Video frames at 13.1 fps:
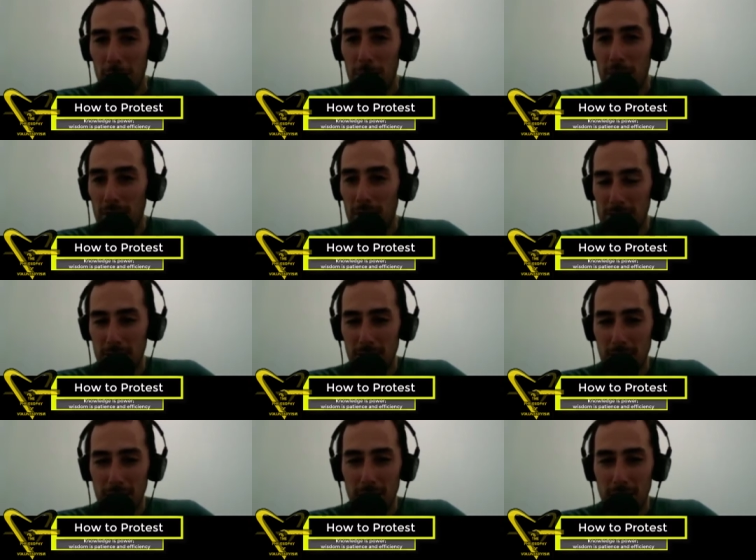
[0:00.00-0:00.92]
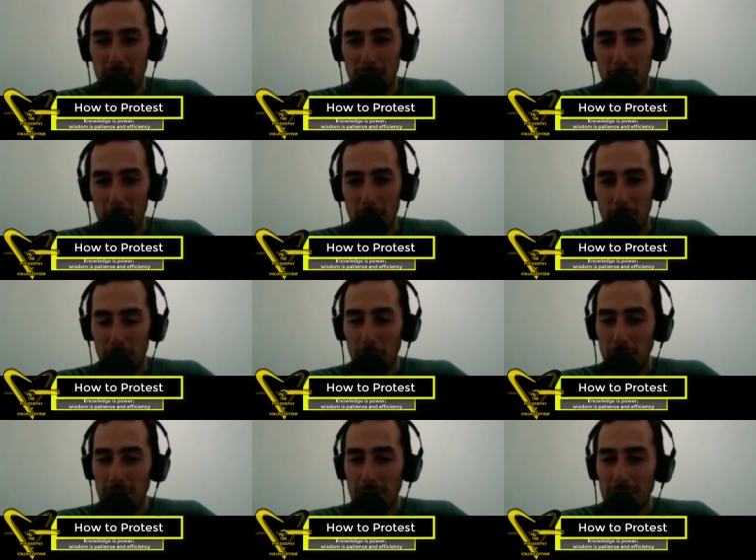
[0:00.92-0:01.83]
because of the
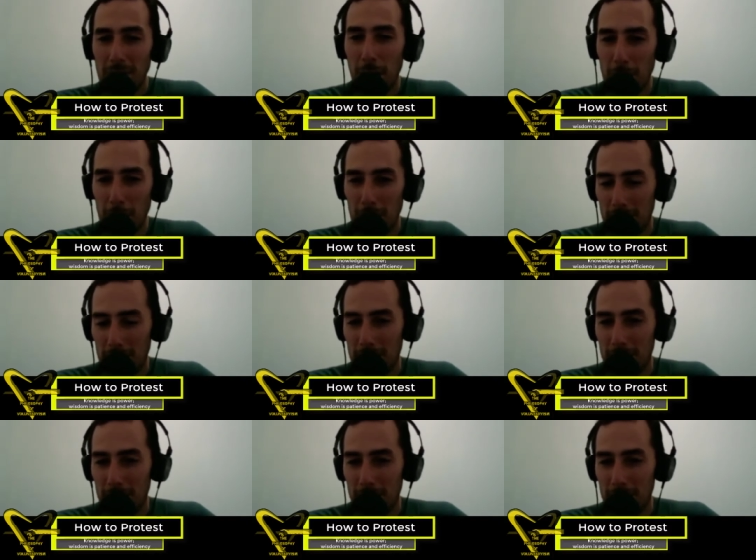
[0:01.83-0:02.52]
13th Amendment.